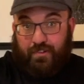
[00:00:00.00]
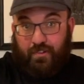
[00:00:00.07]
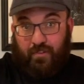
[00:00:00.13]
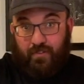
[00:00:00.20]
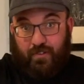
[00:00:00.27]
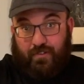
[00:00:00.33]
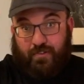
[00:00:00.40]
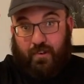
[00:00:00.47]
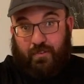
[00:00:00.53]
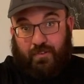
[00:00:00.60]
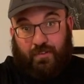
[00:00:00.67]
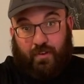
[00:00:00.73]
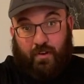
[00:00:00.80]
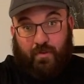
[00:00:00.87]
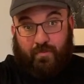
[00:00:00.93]
silver
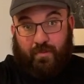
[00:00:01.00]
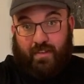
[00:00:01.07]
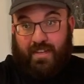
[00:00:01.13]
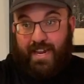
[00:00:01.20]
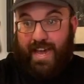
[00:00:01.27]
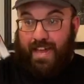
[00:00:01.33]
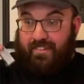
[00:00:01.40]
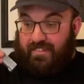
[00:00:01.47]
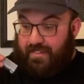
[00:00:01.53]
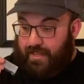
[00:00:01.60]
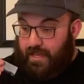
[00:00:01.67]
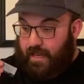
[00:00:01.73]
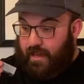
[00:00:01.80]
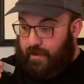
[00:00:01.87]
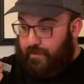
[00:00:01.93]
shows dirt, pretty
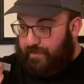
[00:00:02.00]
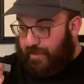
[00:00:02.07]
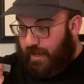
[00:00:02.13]
nasty.